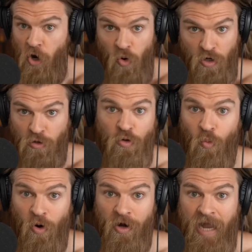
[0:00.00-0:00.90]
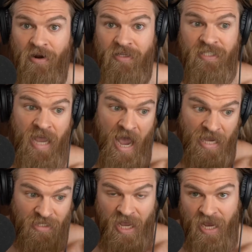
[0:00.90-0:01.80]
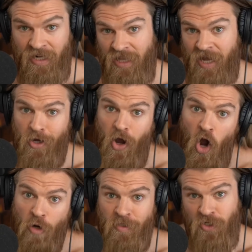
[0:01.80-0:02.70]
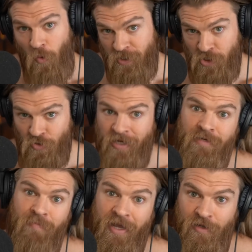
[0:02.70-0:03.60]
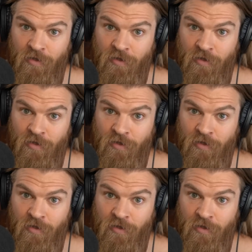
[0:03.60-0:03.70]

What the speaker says: show a glute workout and say, I just ate a lot of carbs, it's going straight to my